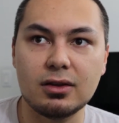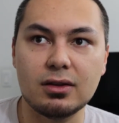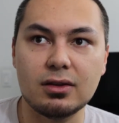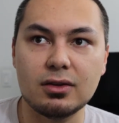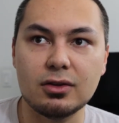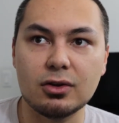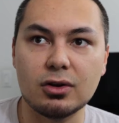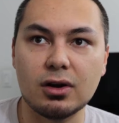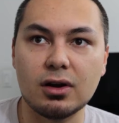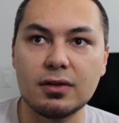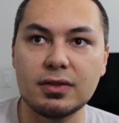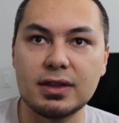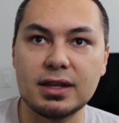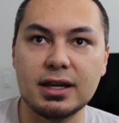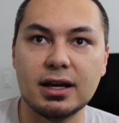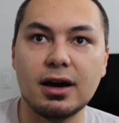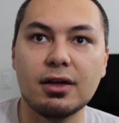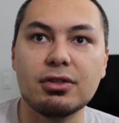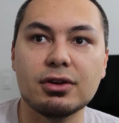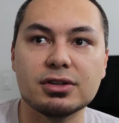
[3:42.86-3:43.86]
you're on
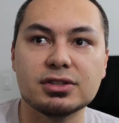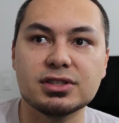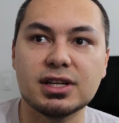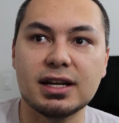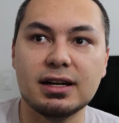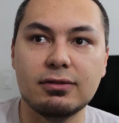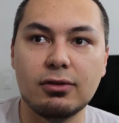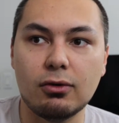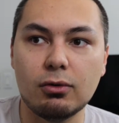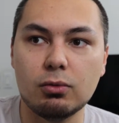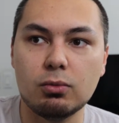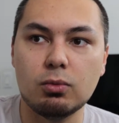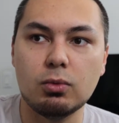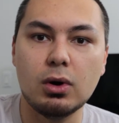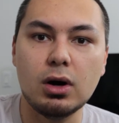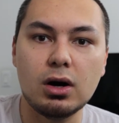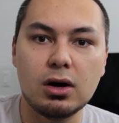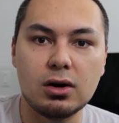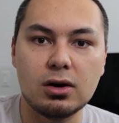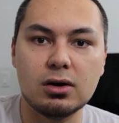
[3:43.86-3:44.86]
the other side of a
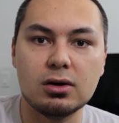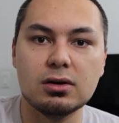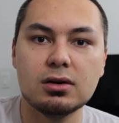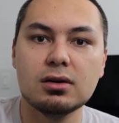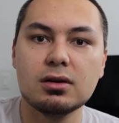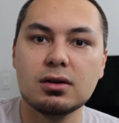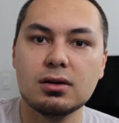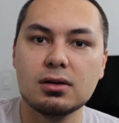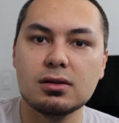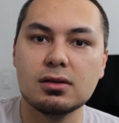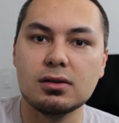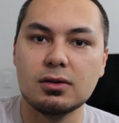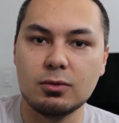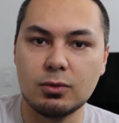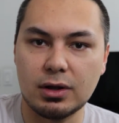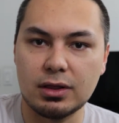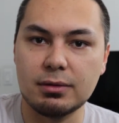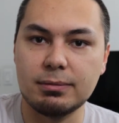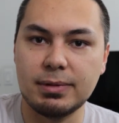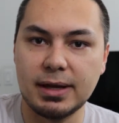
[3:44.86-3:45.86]
wall
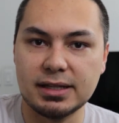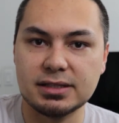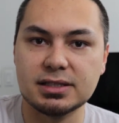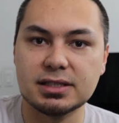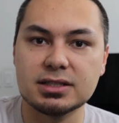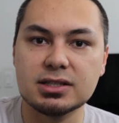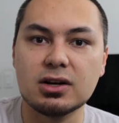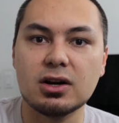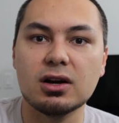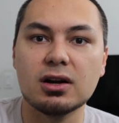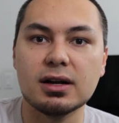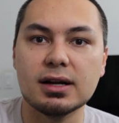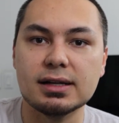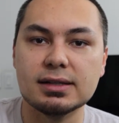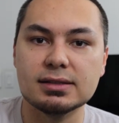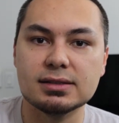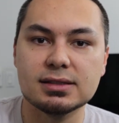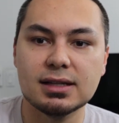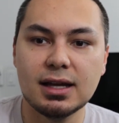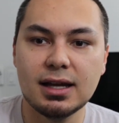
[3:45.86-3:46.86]
where the bass guitar
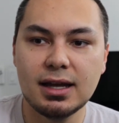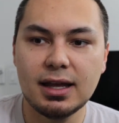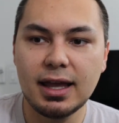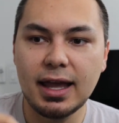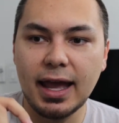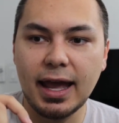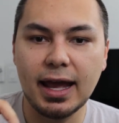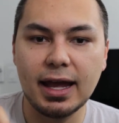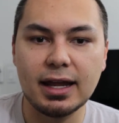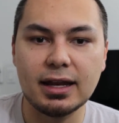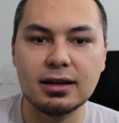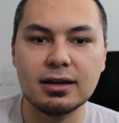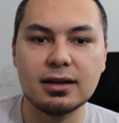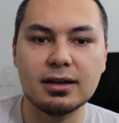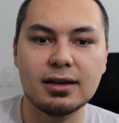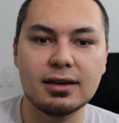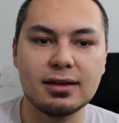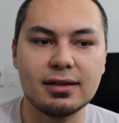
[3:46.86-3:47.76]
is, and